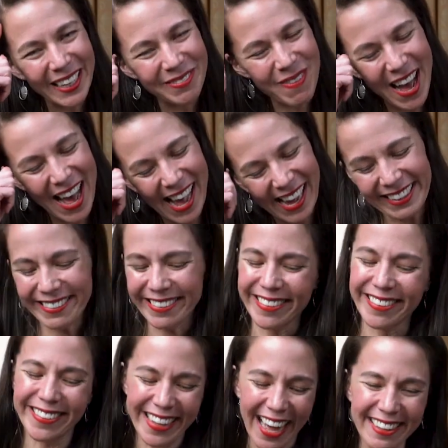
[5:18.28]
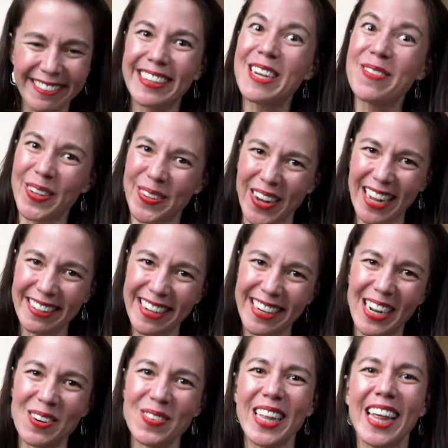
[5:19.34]
mind. Lots to keep in mind, I
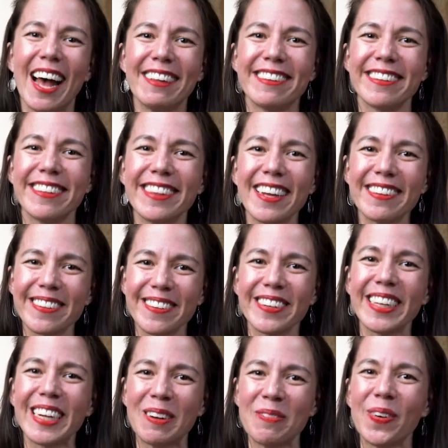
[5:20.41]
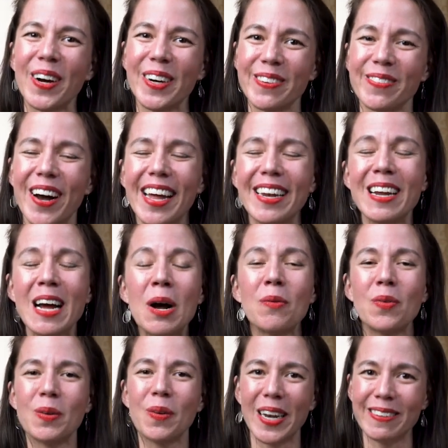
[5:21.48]
know, but that's a really important one
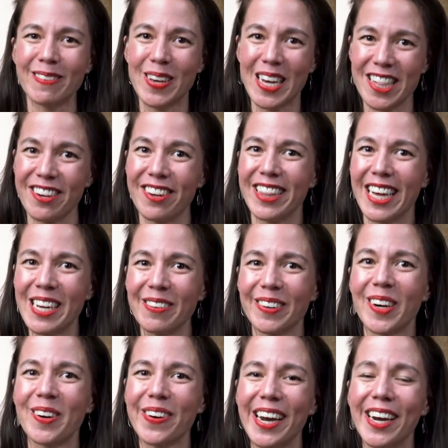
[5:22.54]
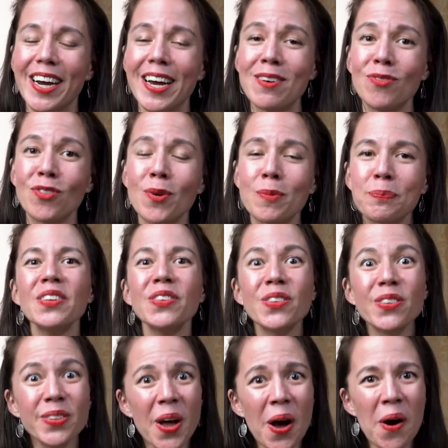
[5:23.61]
we wanted to make sure that you were aware of.
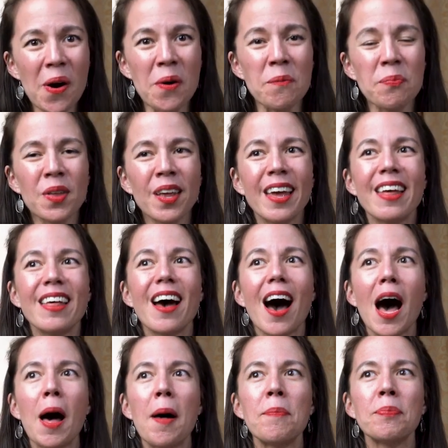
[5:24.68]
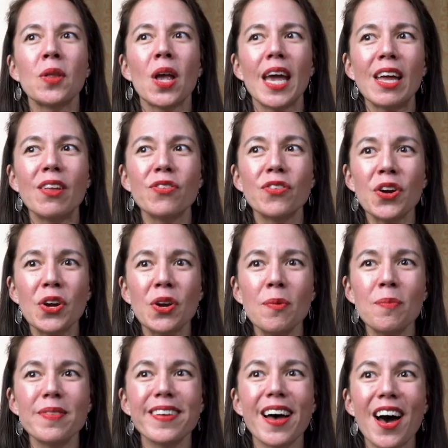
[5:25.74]
So in
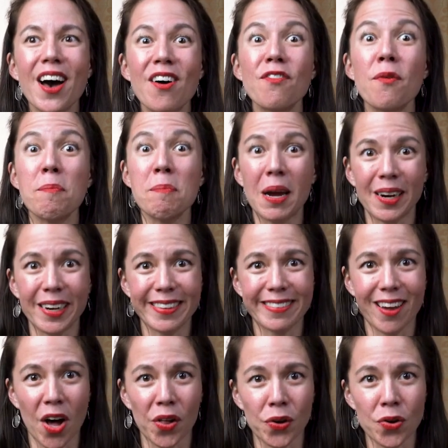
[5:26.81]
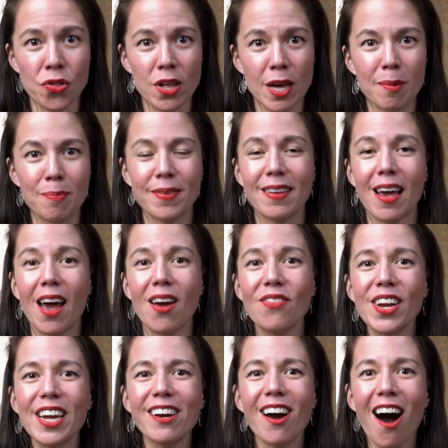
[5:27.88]
terms of merit scholarships,
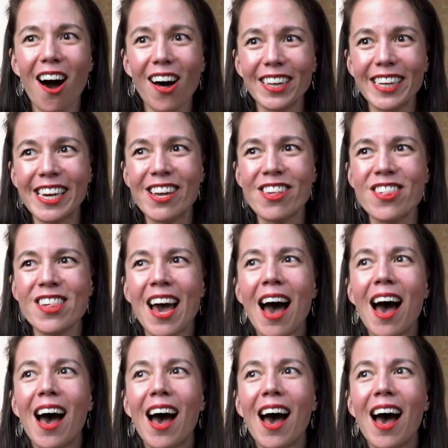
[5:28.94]
every college